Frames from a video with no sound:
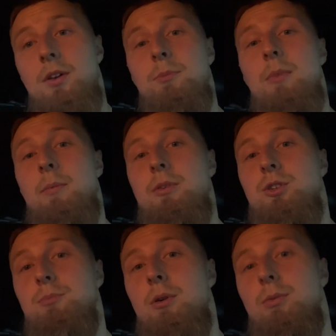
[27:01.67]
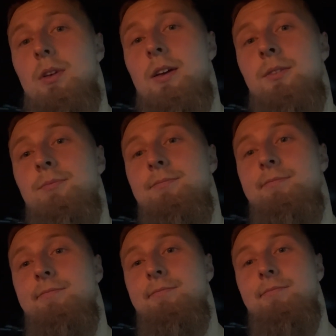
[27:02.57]
Chipotle.
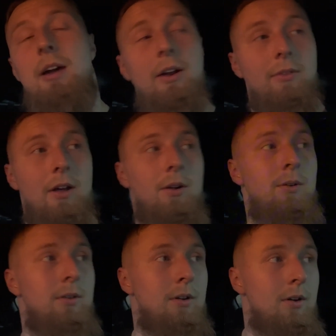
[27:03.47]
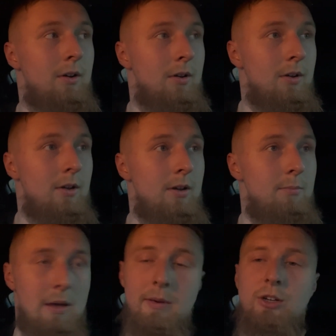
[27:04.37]
I don't know.
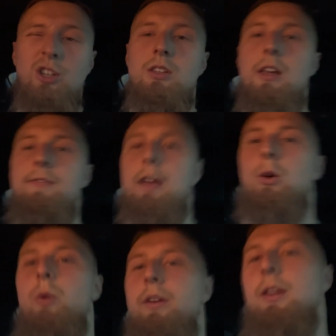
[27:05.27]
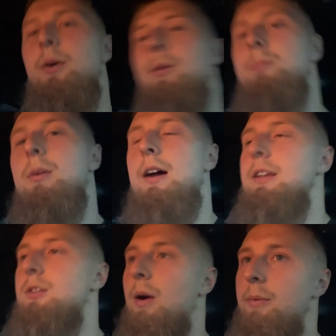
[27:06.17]
Maybe I should save that coin though. But
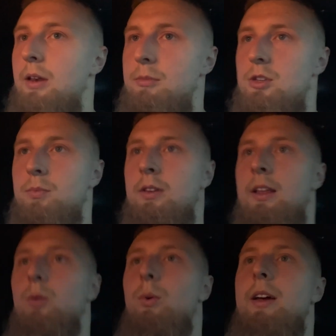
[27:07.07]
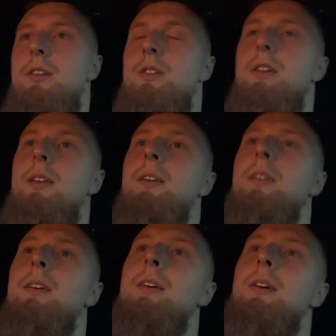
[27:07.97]
it's probably gonna be something like rice and,
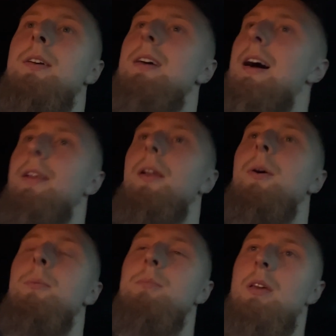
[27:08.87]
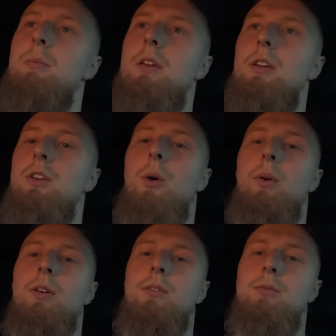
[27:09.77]
I don't know, maybe
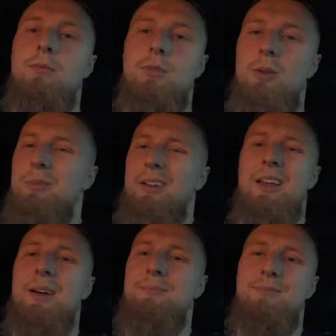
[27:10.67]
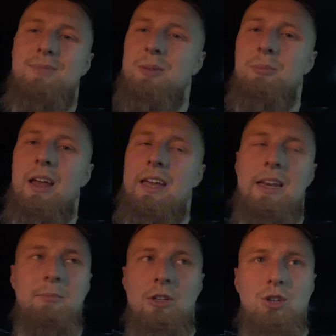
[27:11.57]
yogurt, something like that. Something light.
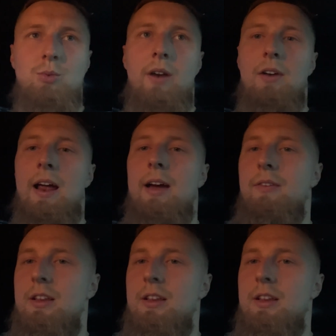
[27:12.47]
I mean, just whatever I have.